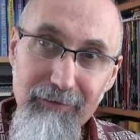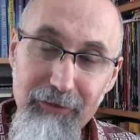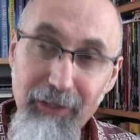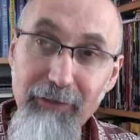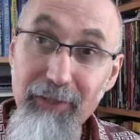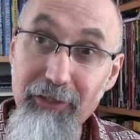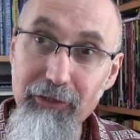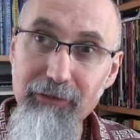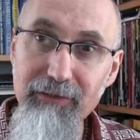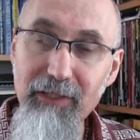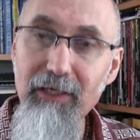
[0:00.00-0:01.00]

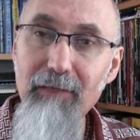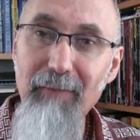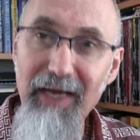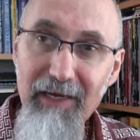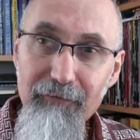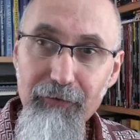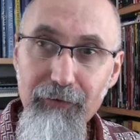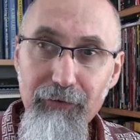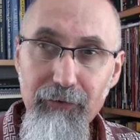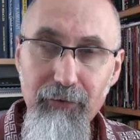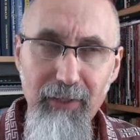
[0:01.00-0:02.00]
generations that come after
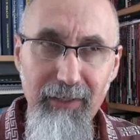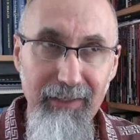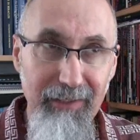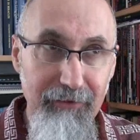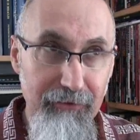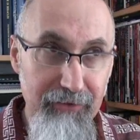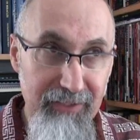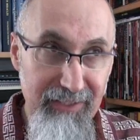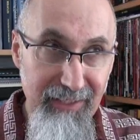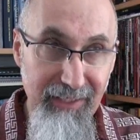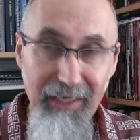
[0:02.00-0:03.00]
you, and you're
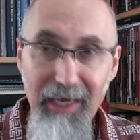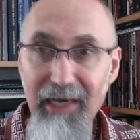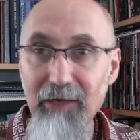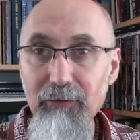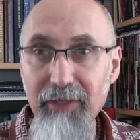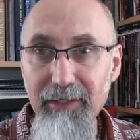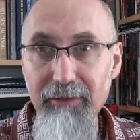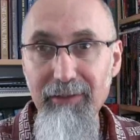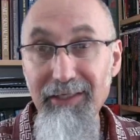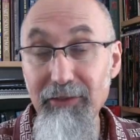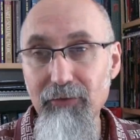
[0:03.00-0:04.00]
seeing how
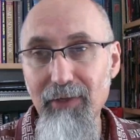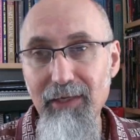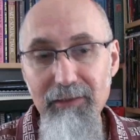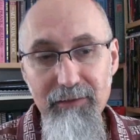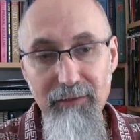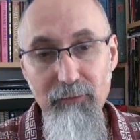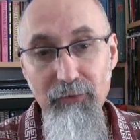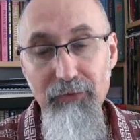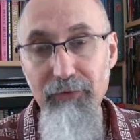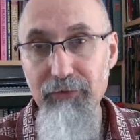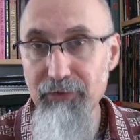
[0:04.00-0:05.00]
they're interacting
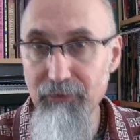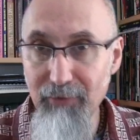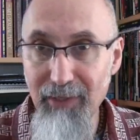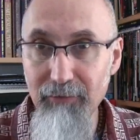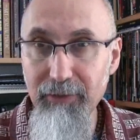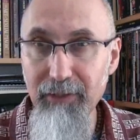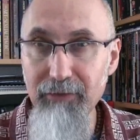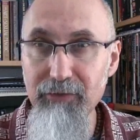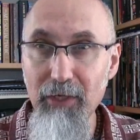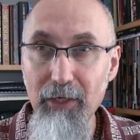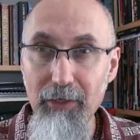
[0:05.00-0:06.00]
with their
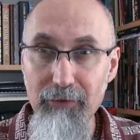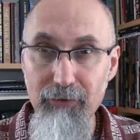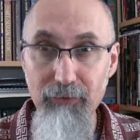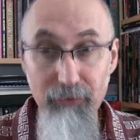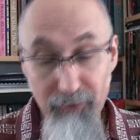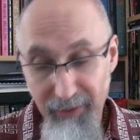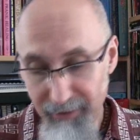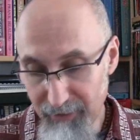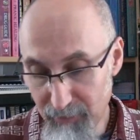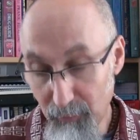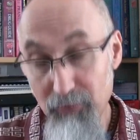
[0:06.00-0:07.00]
surroundings. So you get
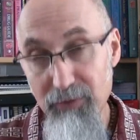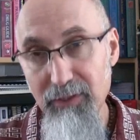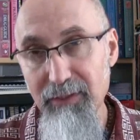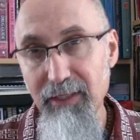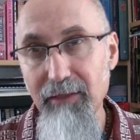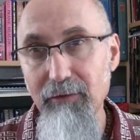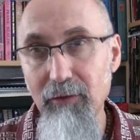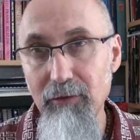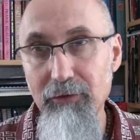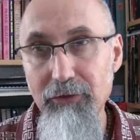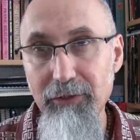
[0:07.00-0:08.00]
exposed to
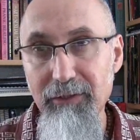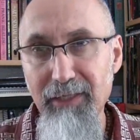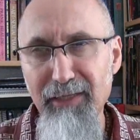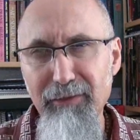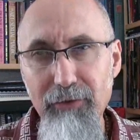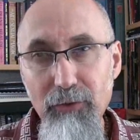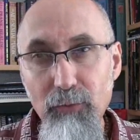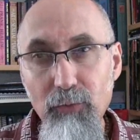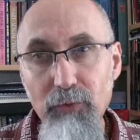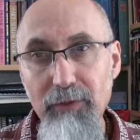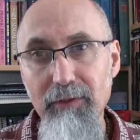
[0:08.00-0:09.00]
technology that you
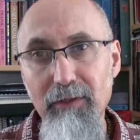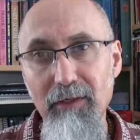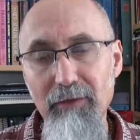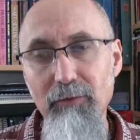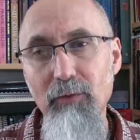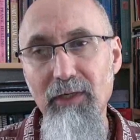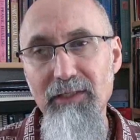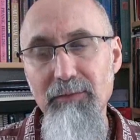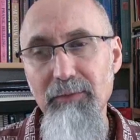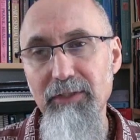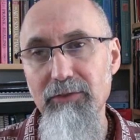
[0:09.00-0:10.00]
wouldn't
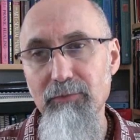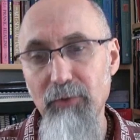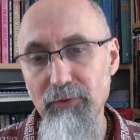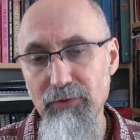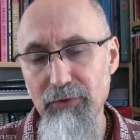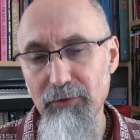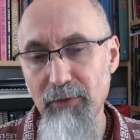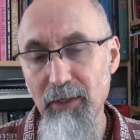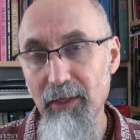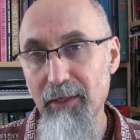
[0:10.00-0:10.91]
otherwise be exposed to